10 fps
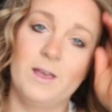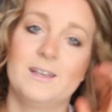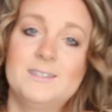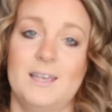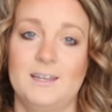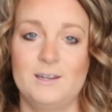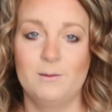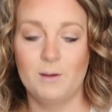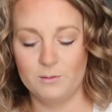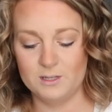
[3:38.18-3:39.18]
excited
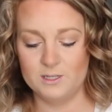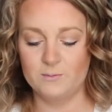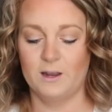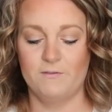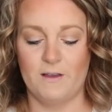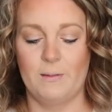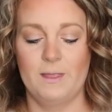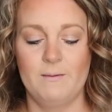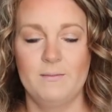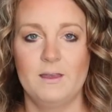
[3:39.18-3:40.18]
about these when I found
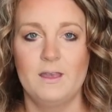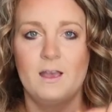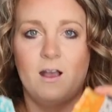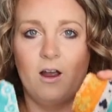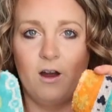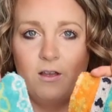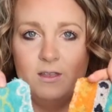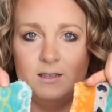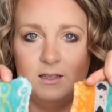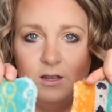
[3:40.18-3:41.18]
them, are
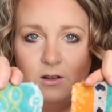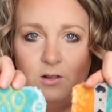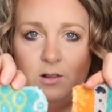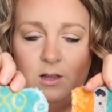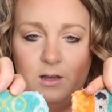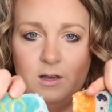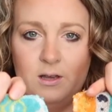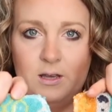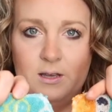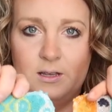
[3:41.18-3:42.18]
these little
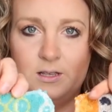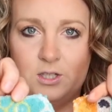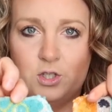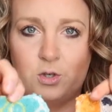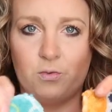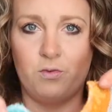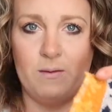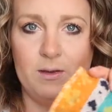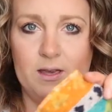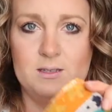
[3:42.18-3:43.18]

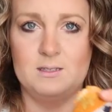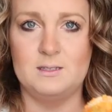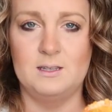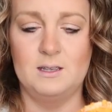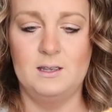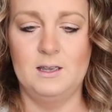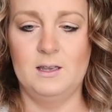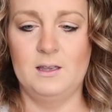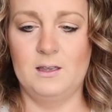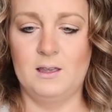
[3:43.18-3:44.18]
scrubbies.
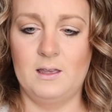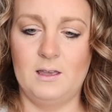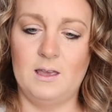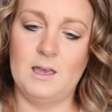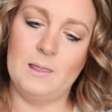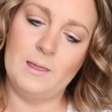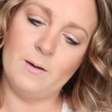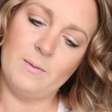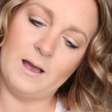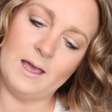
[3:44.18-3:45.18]
And they're
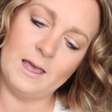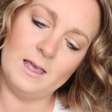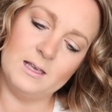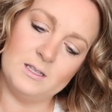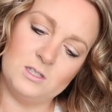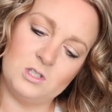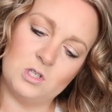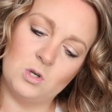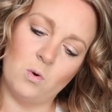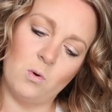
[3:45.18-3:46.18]
by
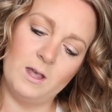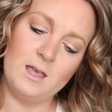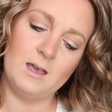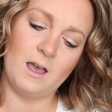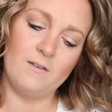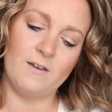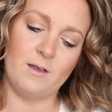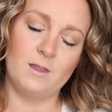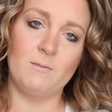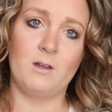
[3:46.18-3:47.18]
Skoy. I
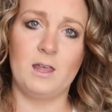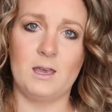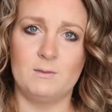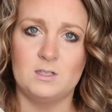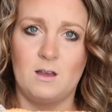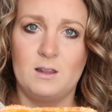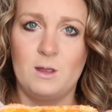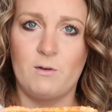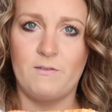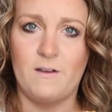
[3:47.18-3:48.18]
found them on Amazon. They
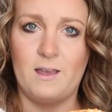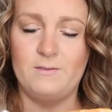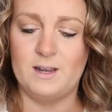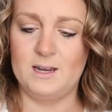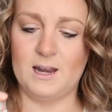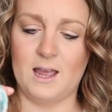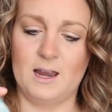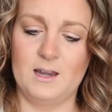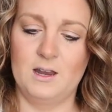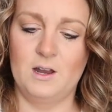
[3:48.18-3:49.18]
were
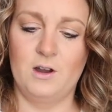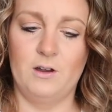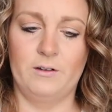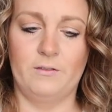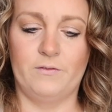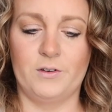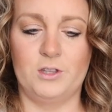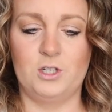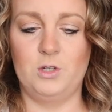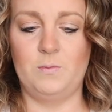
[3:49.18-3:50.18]
$5.99 for
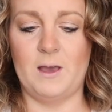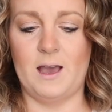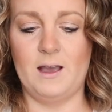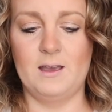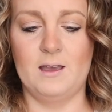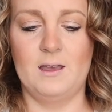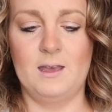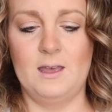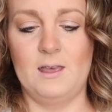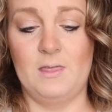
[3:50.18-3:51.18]
the 2-pack.
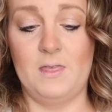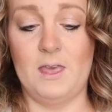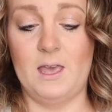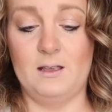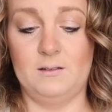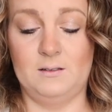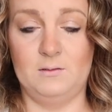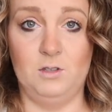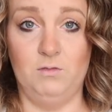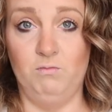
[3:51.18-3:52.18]
They
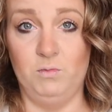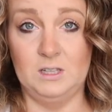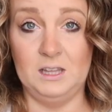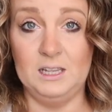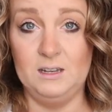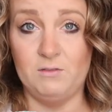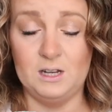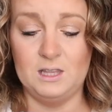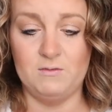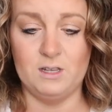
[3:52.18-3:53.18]
clean
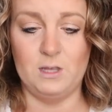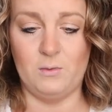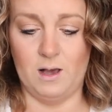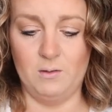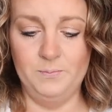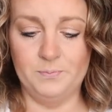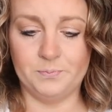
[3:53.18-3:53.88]
really, really well.